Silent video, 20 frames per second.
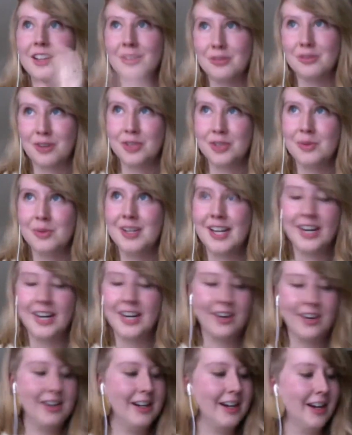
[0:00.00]
Freshman
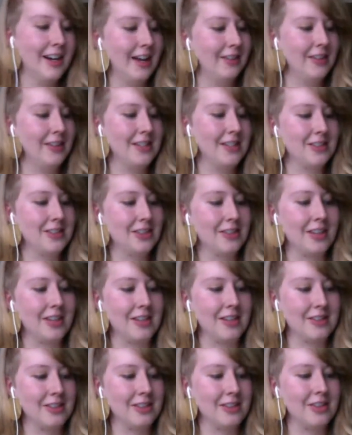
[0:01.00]
area, at least you're,
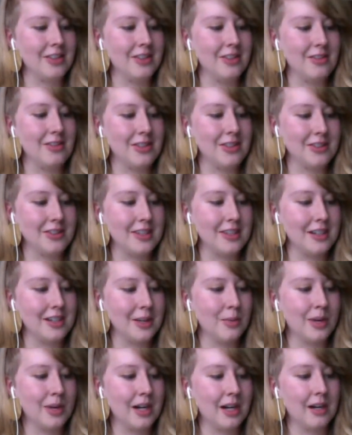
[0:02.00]
like, still in the vicinity
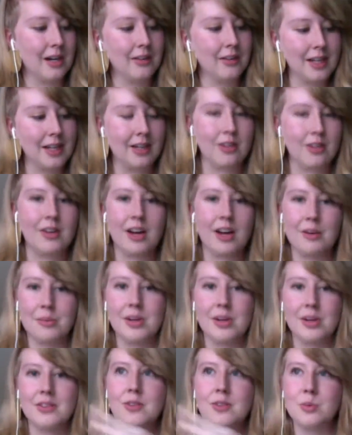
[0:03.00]
where, like, a lot of
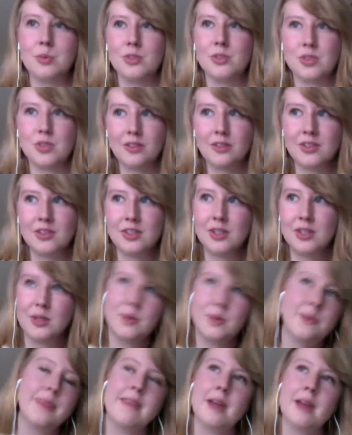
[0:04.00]
buses will service
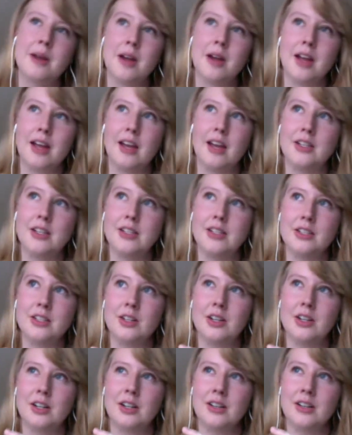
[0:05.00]
you, and
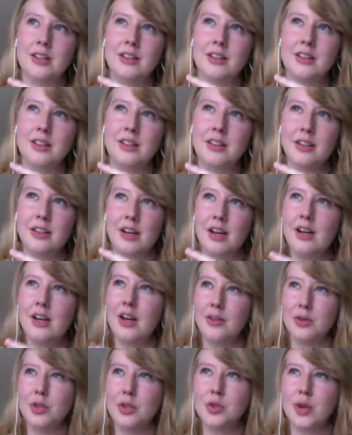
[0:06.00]
you're
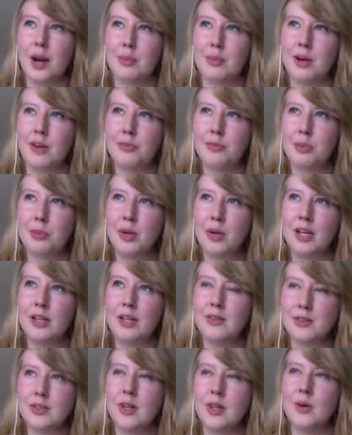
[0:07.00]
another drop-off
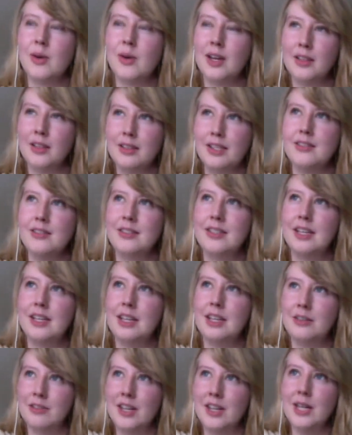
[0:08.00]
point, so at least
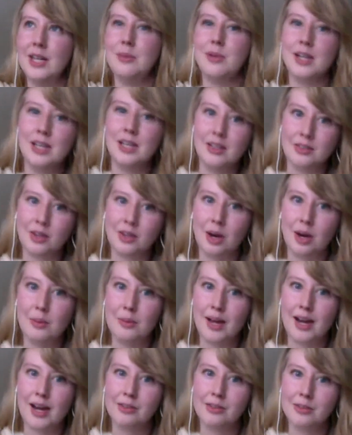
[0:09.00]
if anybody has come
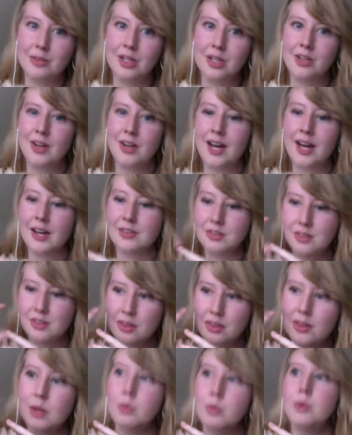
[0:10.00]
back from a class,
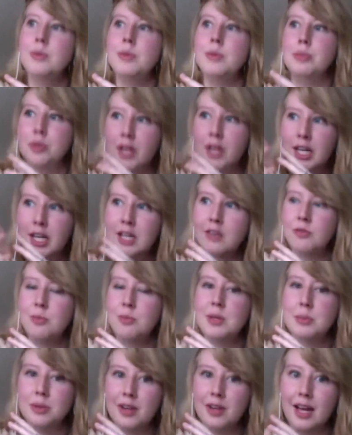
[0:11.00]
there will be plenty of
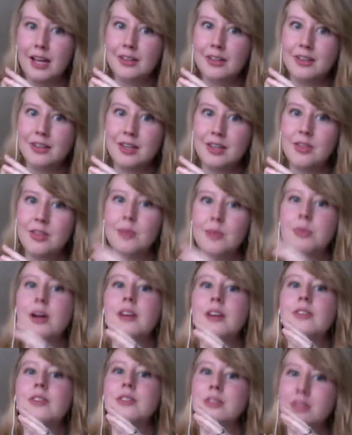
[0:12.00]
people exiting the
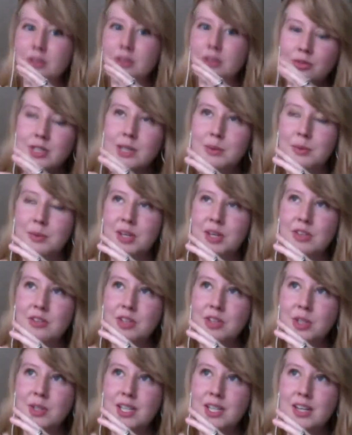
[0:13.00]
bus to free up space
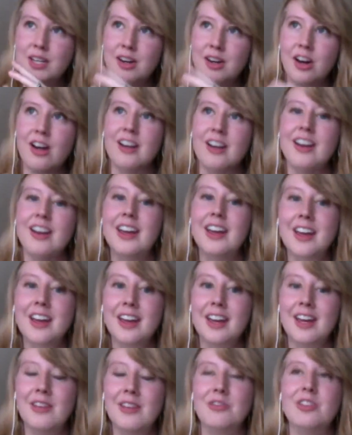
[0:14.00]
for you to get on.
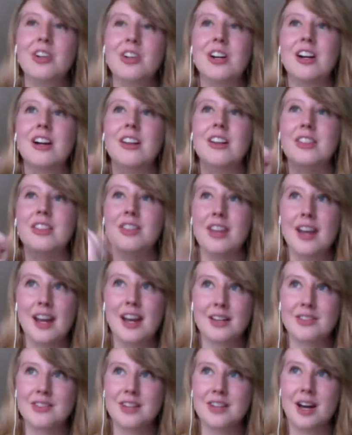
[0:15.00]
If you're the
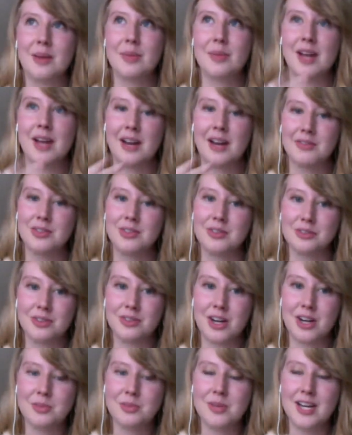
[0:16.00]
next stop after the
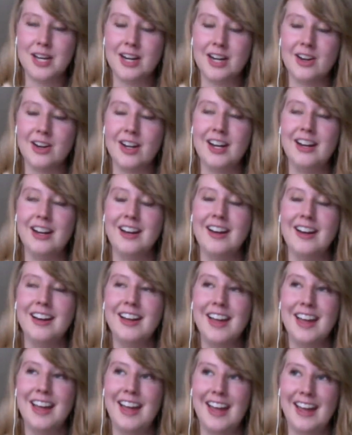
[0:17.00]
freshman area
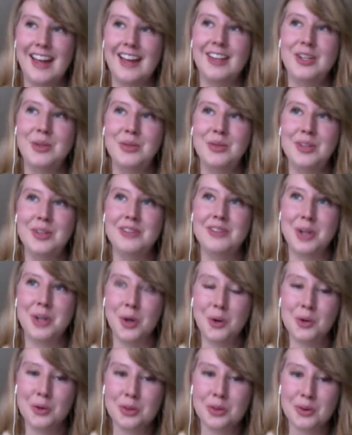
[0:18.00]
and you live at
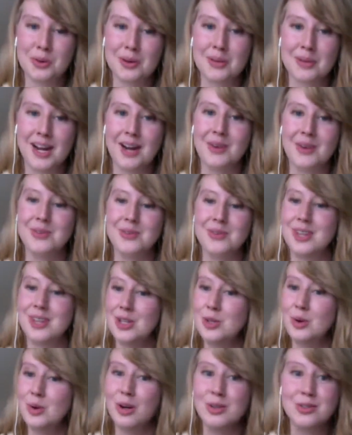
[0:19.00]
Oglethorpe House,
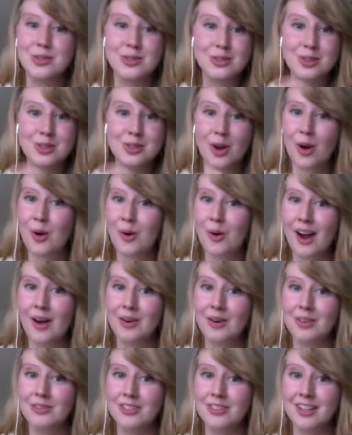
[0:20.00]
you are so
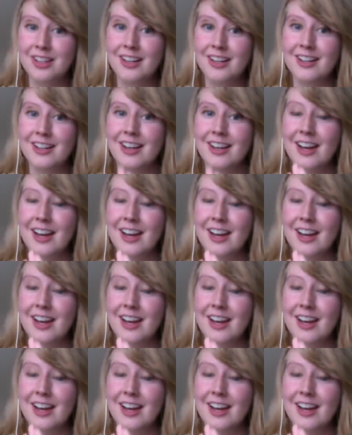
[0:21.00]
out of luck.